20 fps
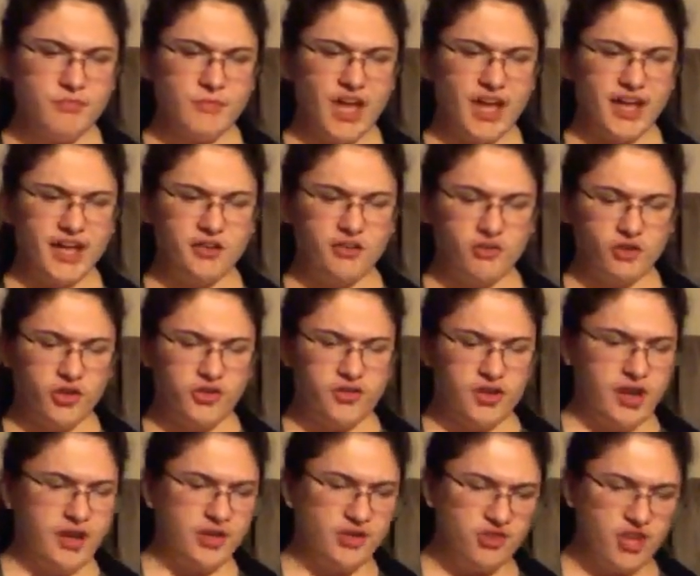I guess, looks
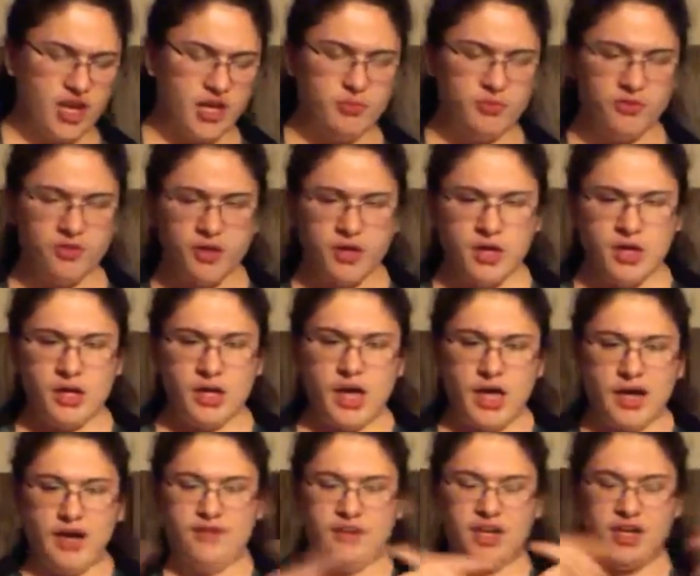down at James,
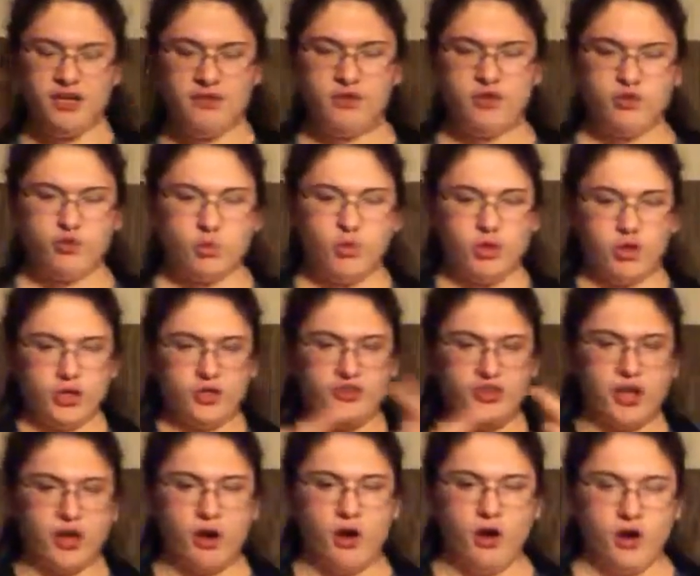and every individual looks
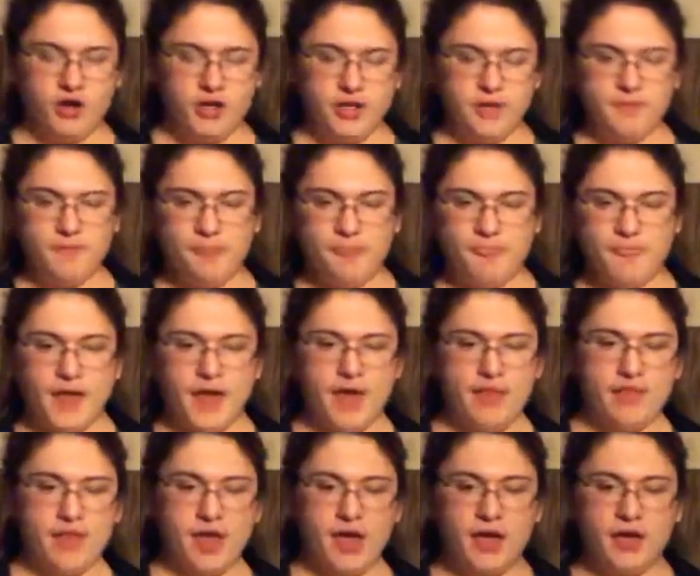at Hardy,
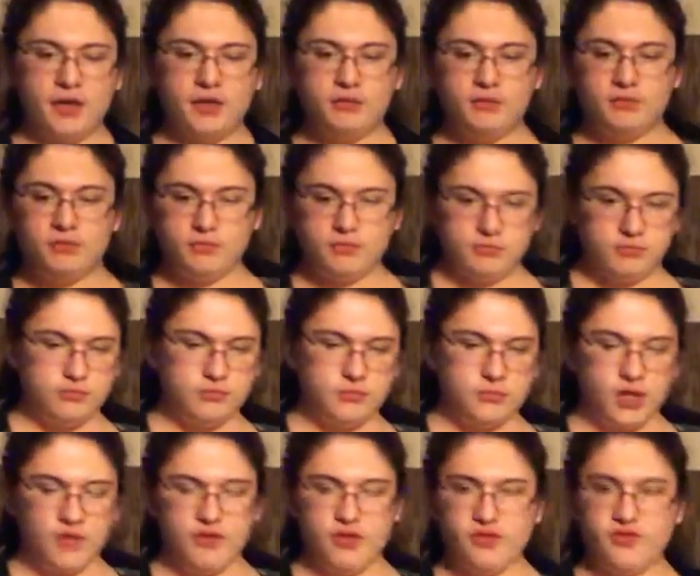and then
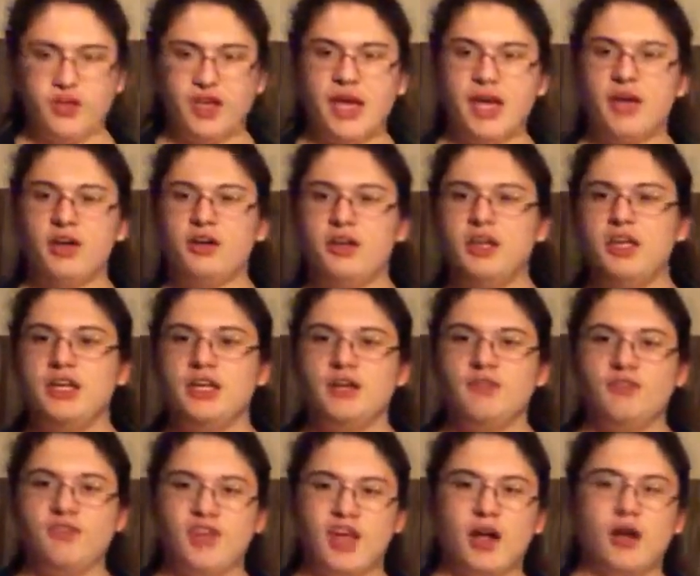obviously Anarchy
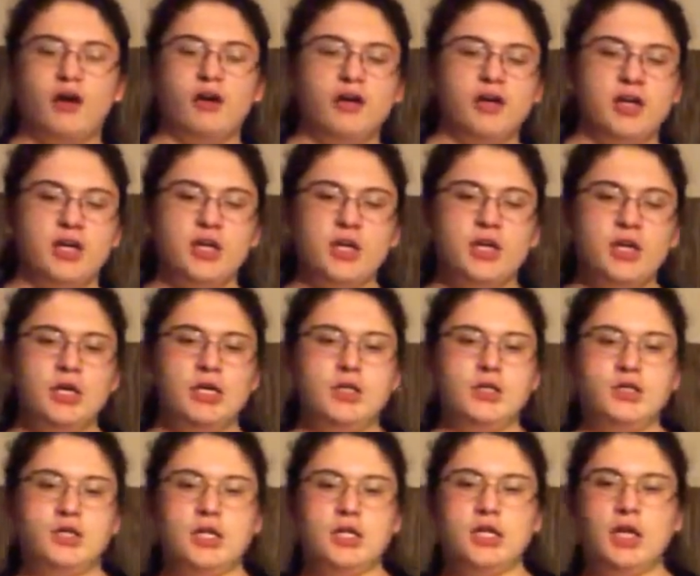gives Zach Hardy
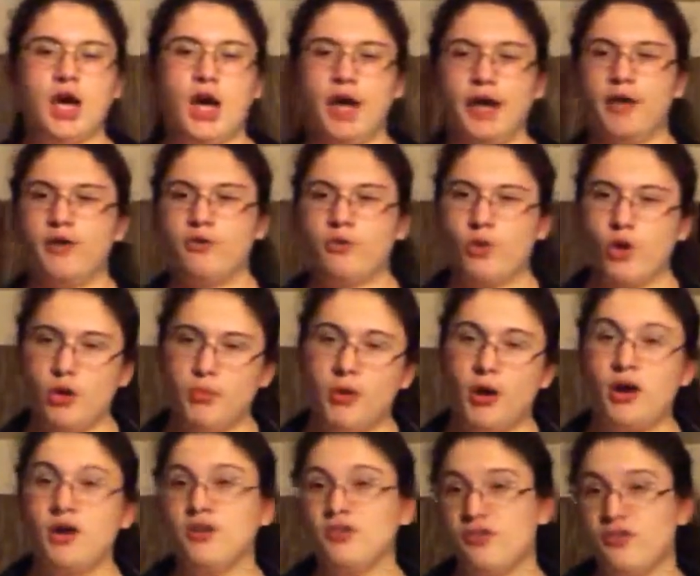the iron
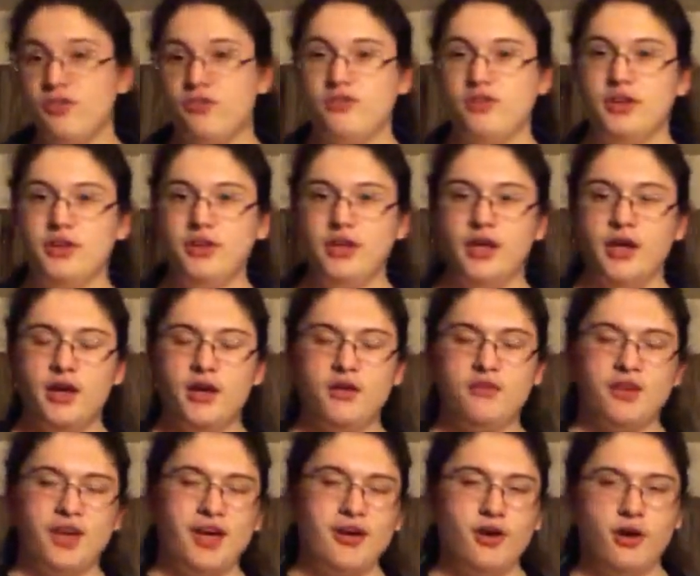crowbar, Cecilia
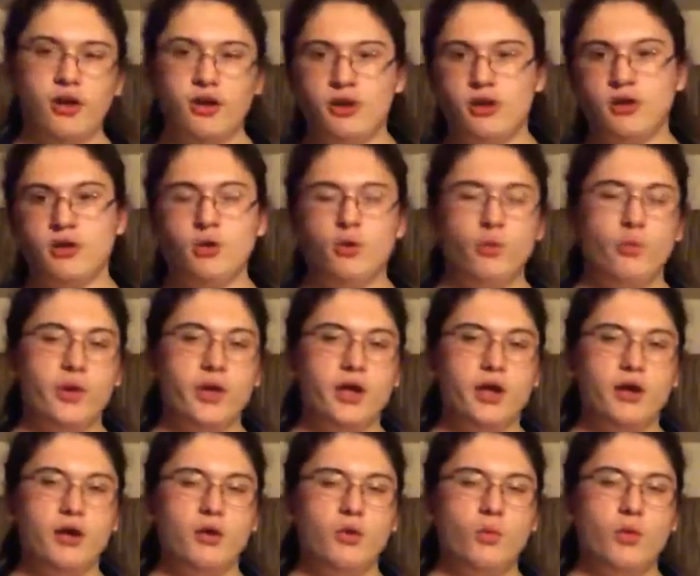as I call her,
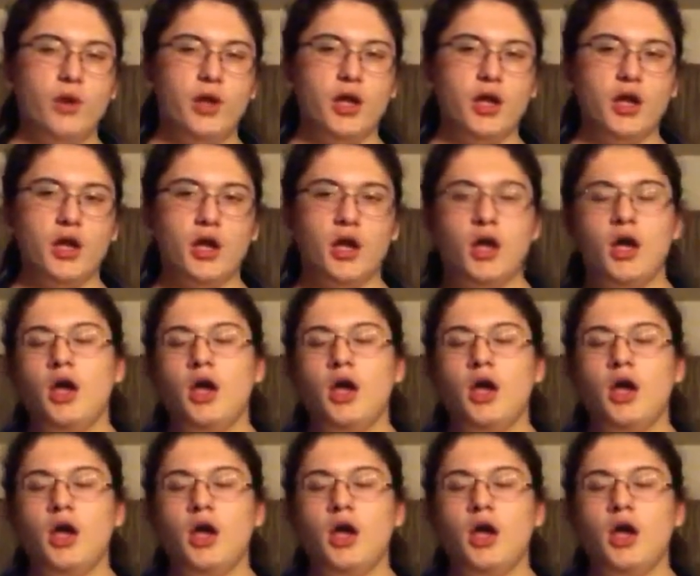wink, wink,